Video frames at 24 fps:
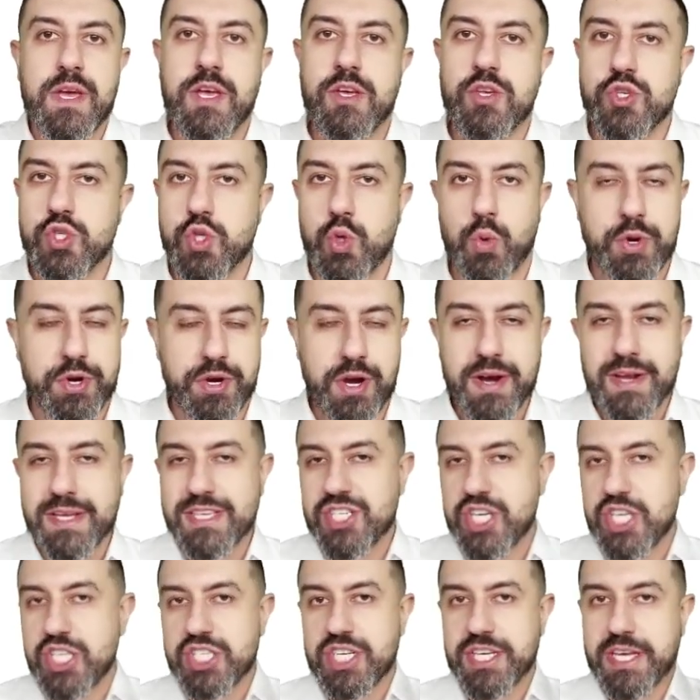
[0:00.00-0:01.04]
So we're not
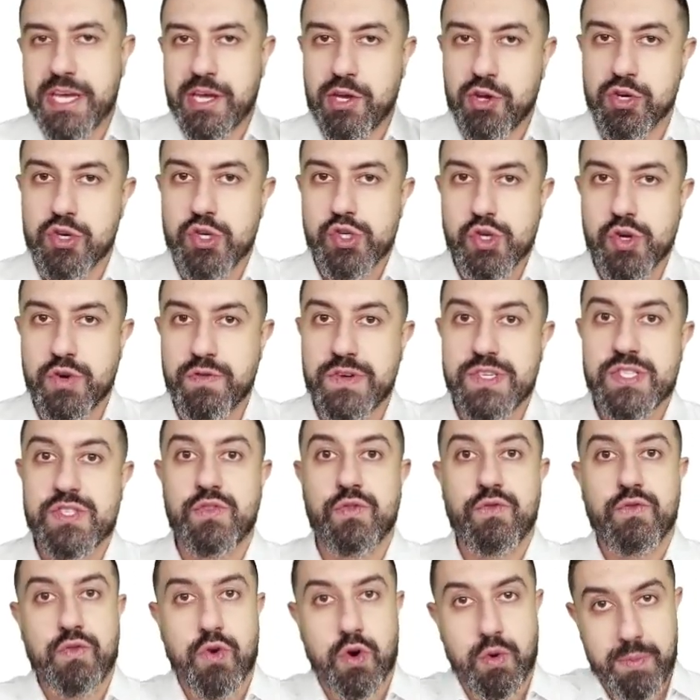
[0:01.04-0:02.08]
exchanging a good or service
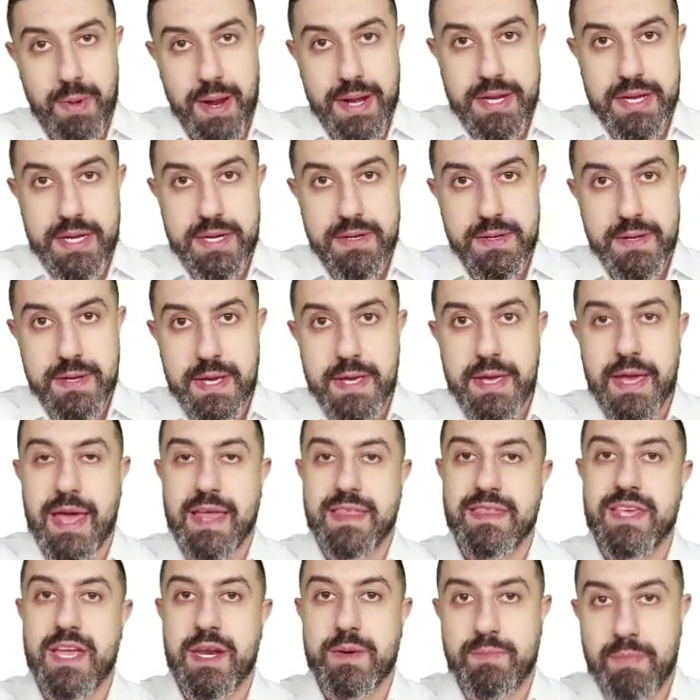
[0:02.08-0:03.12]
for money
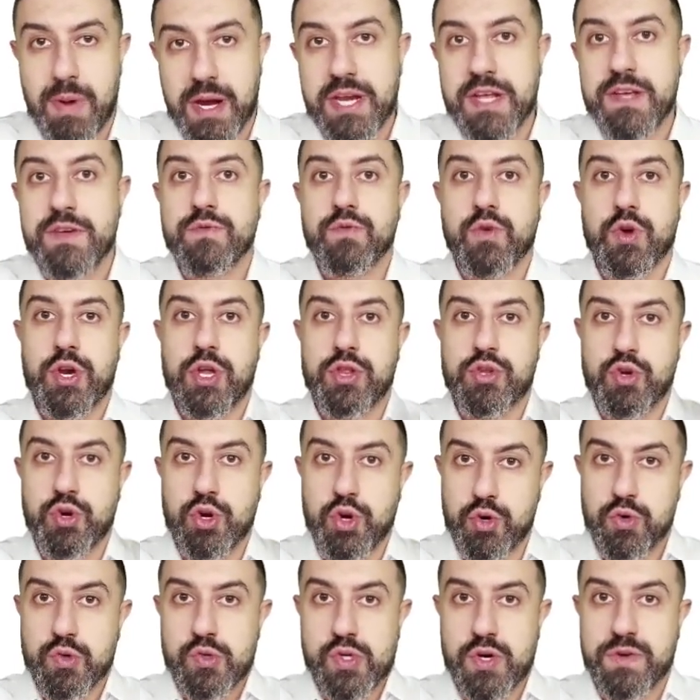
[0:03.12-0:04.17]
and then money for another
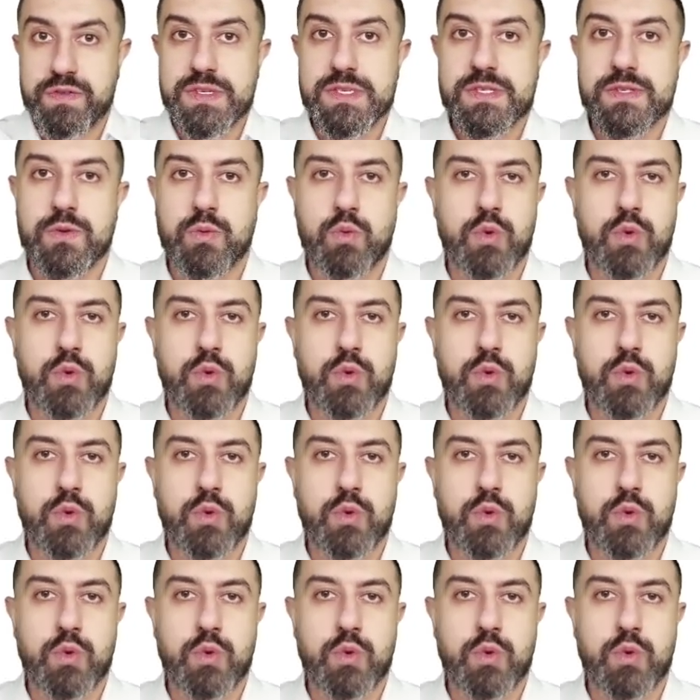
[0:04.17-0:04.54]
good or service.